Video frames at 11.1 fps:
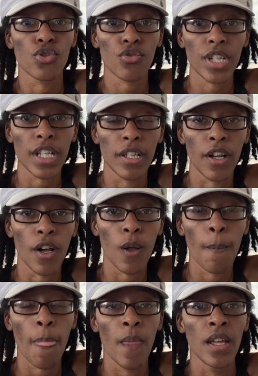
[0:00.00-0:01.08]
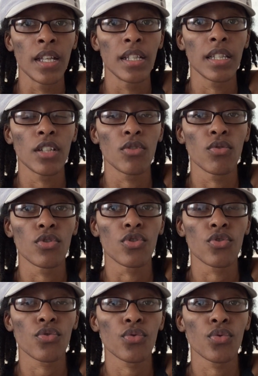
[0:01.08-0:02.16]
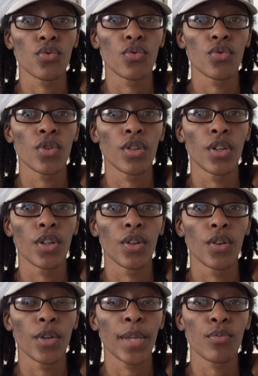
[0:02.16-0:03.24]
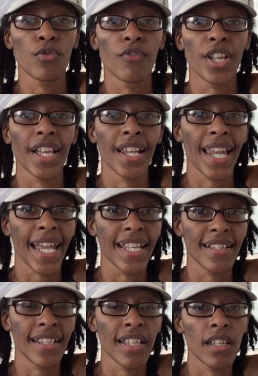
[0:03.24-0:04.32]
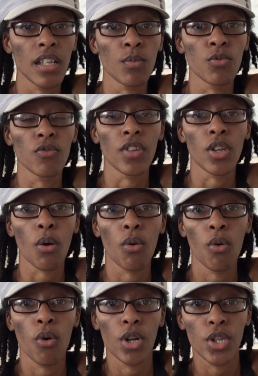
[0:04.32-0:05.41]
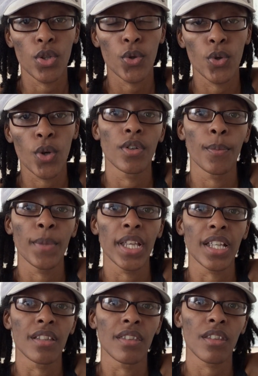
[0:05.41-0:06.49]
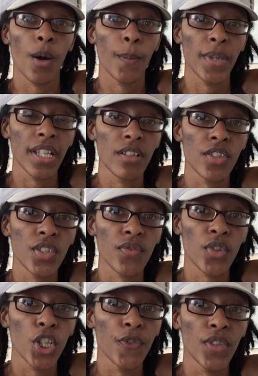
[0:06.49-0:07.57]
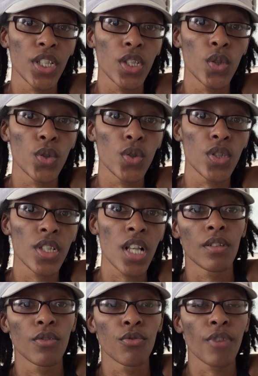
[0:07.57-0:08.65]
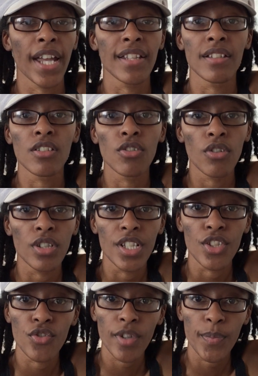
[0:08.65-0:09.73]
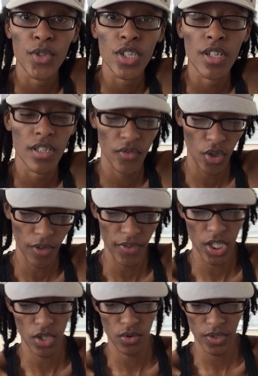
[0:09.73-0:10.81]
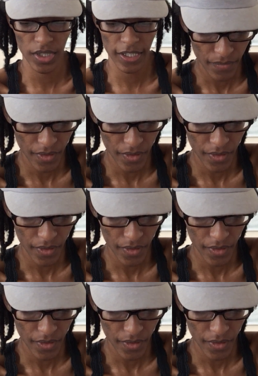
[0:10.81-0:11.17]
trailer. They go through improving your lighting, improving your audio, making thumbnails for your videos, writing your descriptions for your videos.